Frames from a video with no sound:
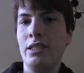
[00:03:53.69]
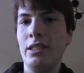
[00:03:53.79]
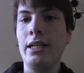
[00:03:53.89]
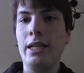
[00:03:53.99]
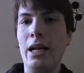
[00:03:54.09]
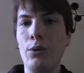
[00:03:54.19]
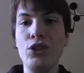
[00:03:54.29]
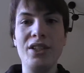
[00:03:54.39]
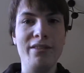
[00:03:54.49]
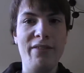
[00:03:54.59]
Sinclair
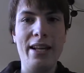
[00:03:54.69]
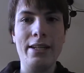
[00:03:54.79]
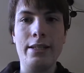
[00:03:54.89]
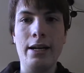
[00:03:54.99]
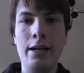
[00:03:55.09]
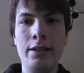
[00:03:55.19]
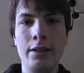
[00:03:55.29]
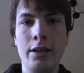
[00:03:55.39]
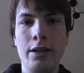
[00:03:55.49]
was an inventor.